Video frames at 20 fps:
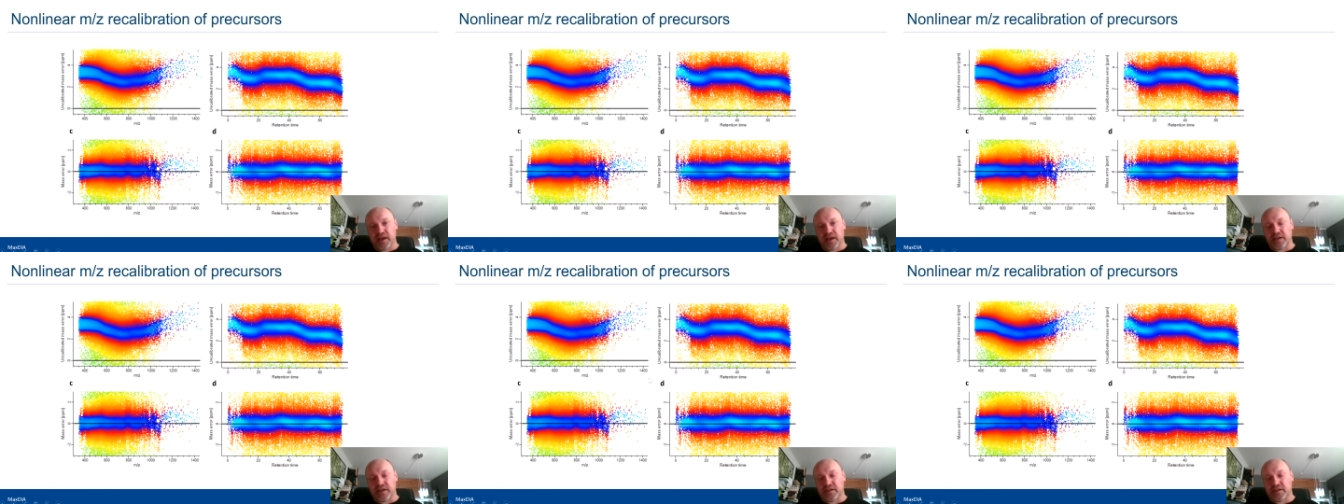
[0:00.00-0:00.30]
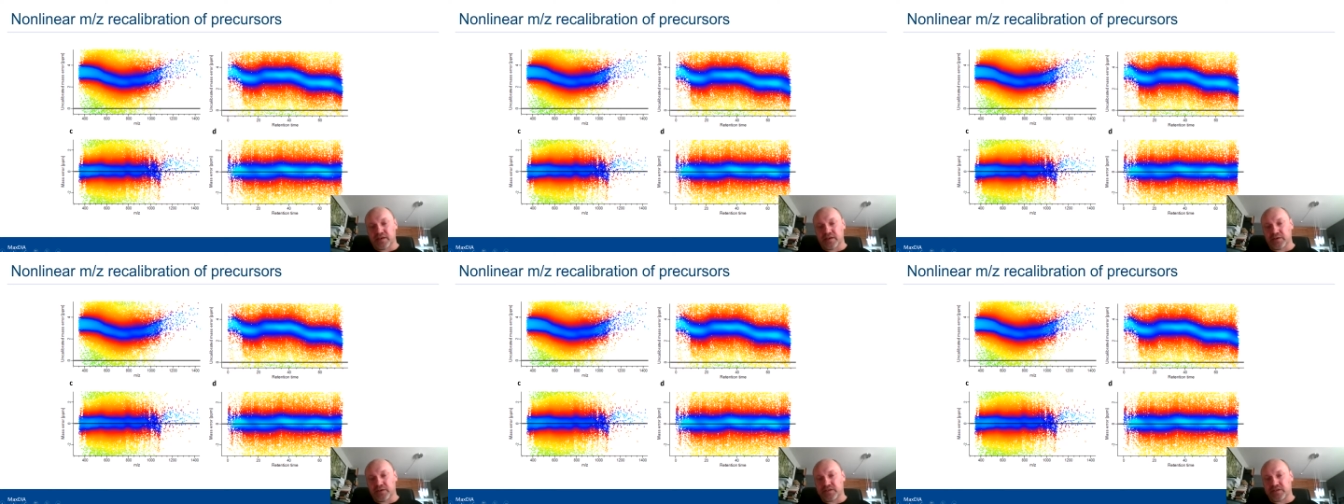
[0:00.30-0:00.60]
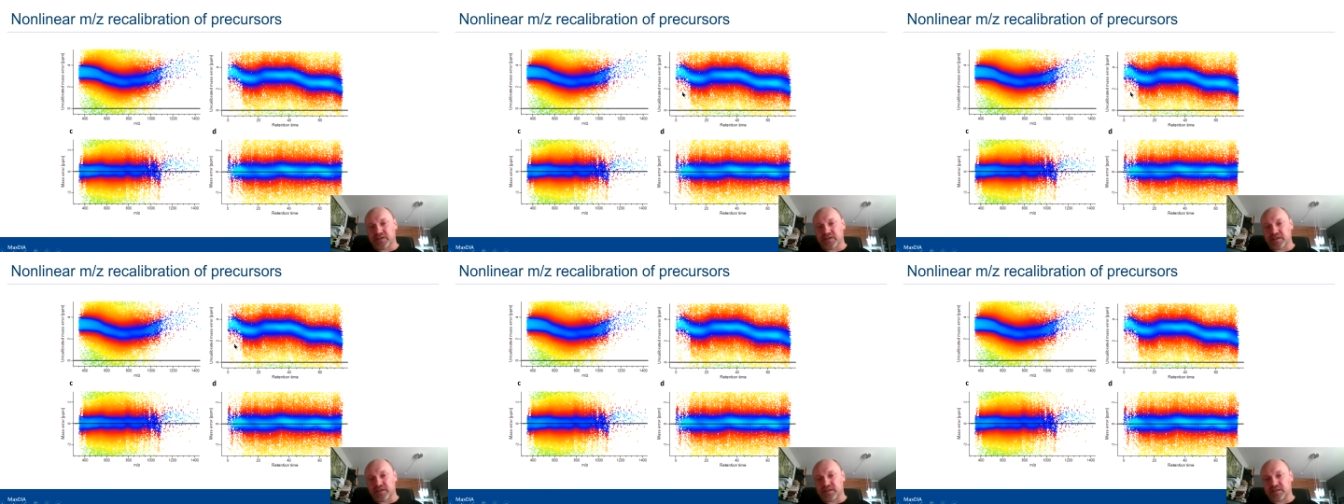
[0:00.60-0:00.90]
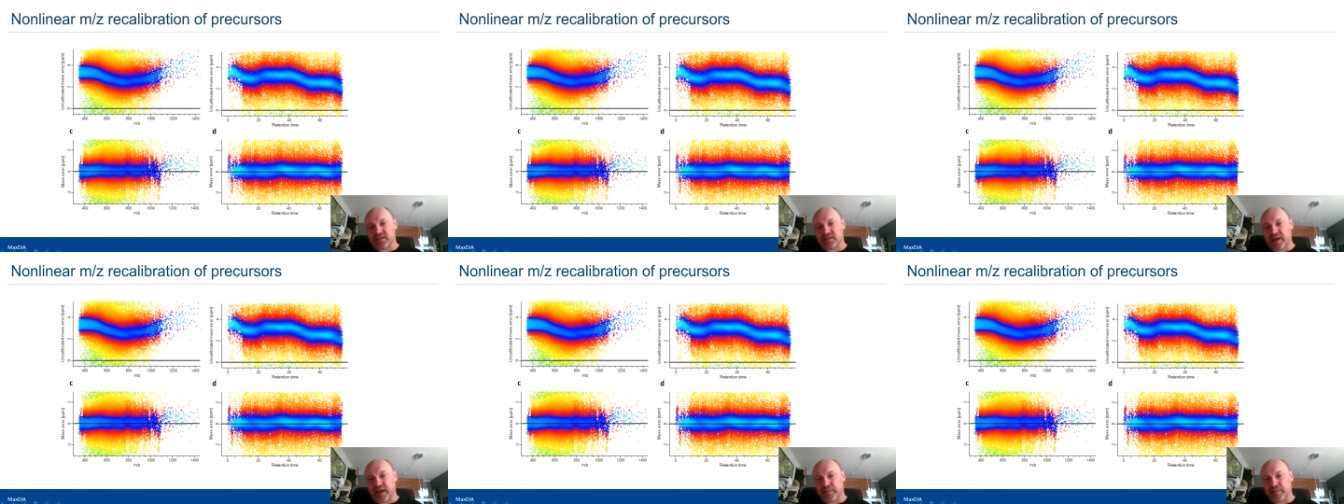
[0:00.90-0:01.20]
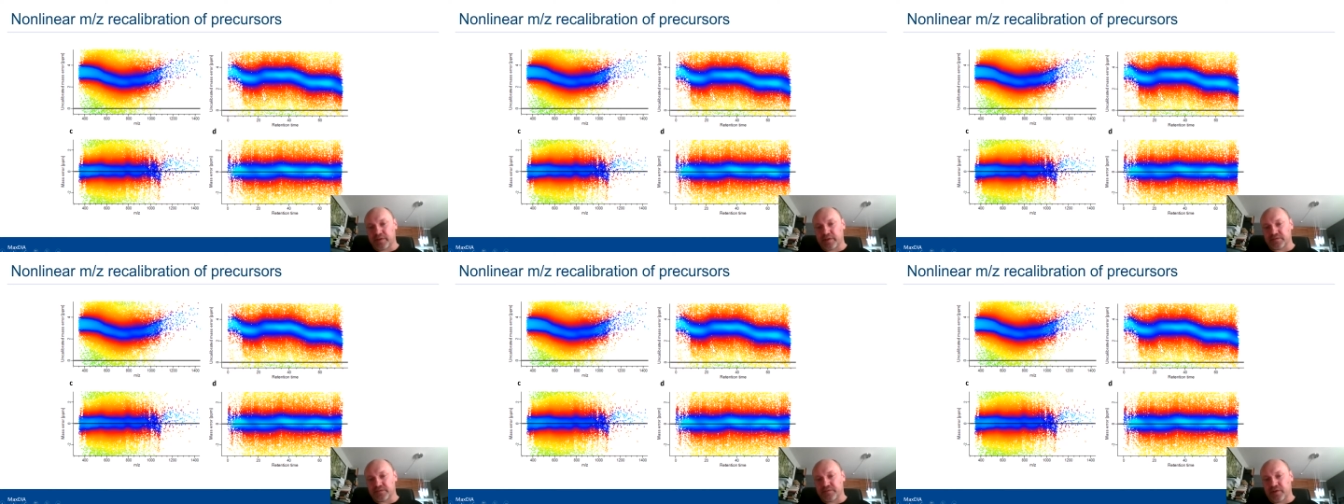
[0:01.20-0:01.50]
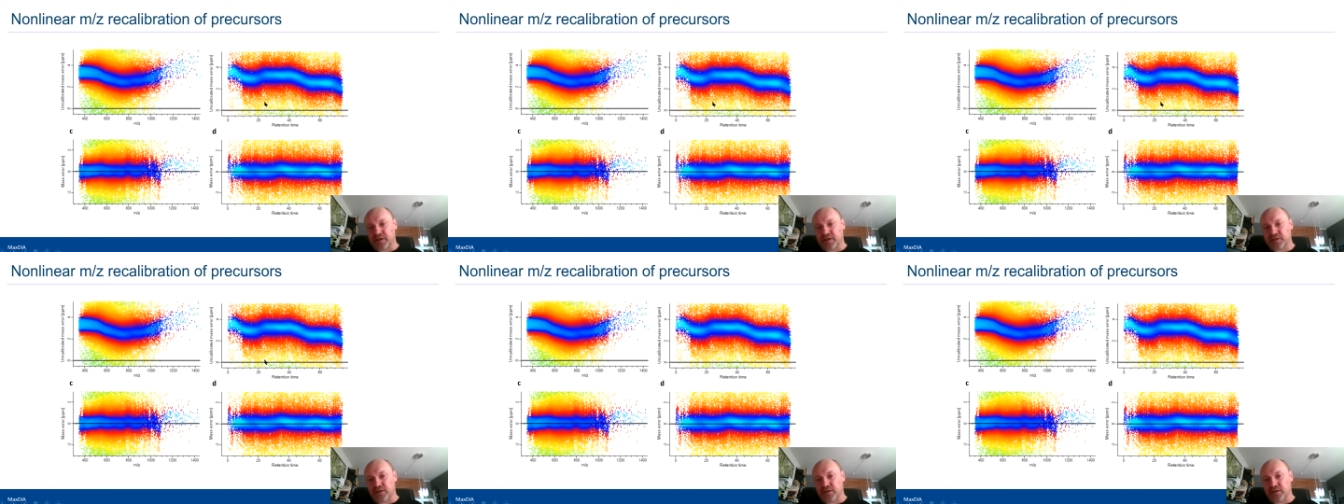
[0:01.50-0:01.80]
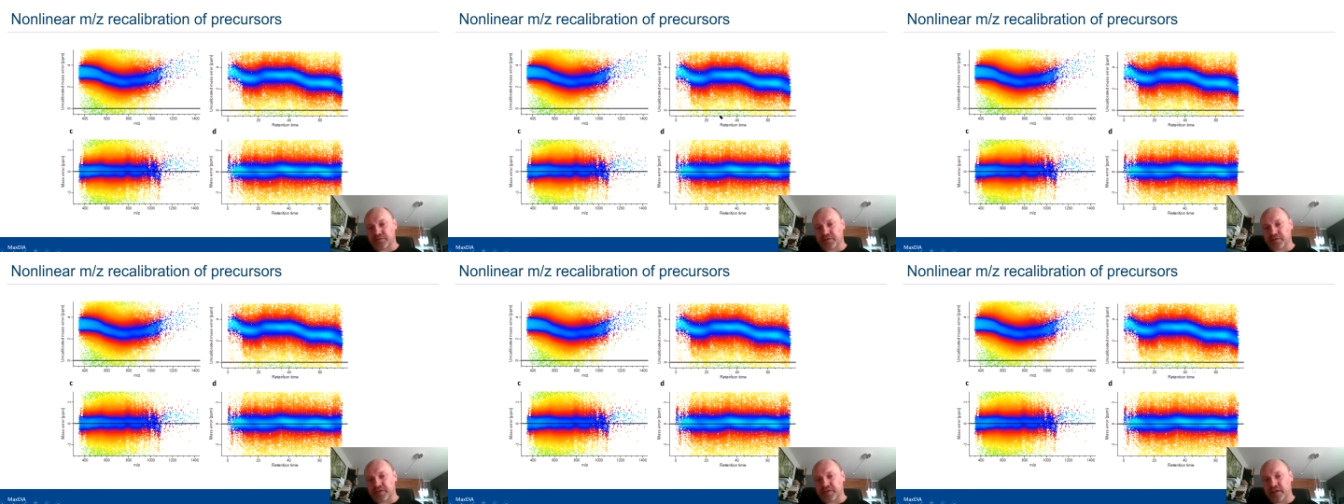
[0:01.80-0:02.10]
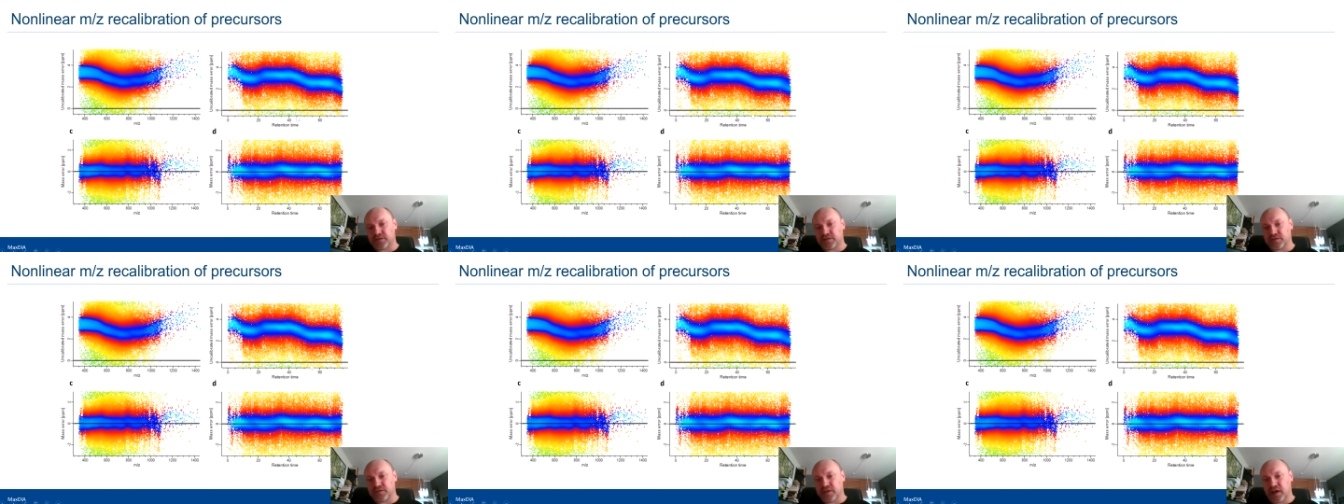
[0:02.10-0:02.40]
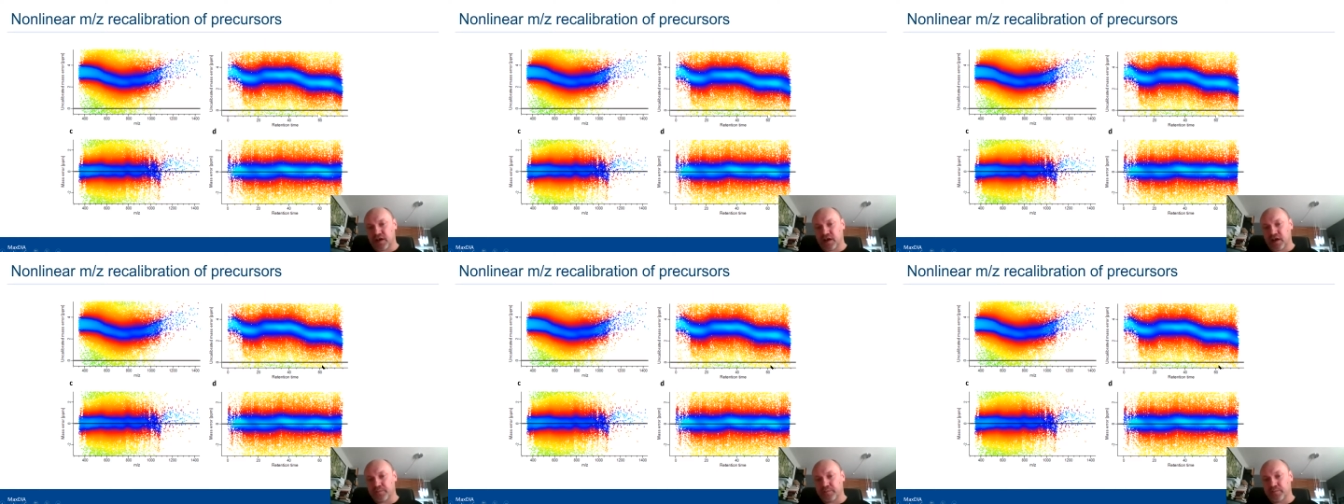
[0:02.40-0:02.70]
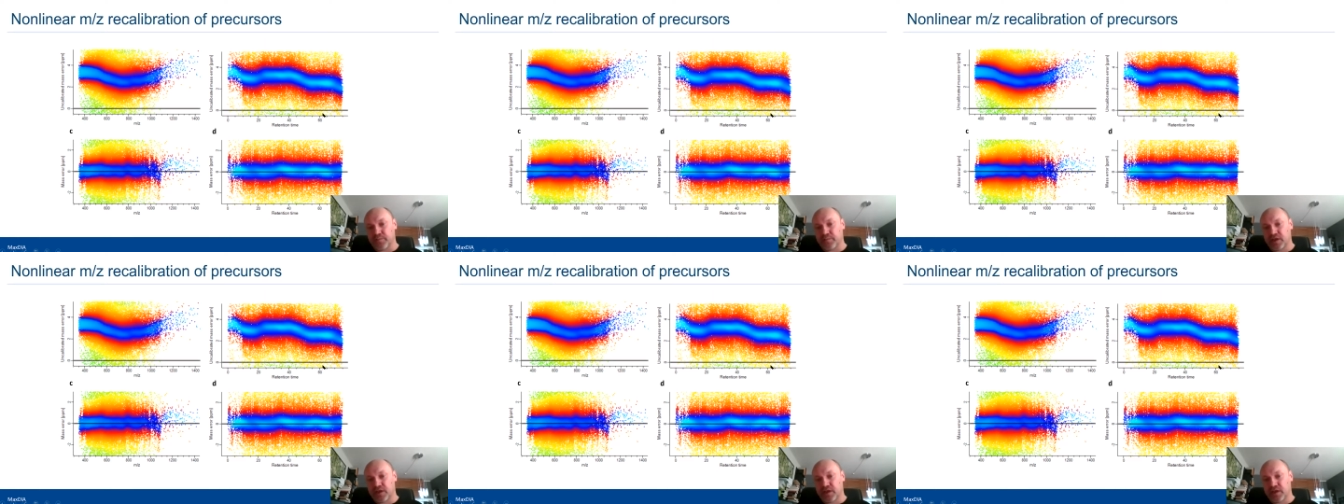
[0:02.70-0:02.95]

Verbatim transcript: And here you see the same as a function of retention time,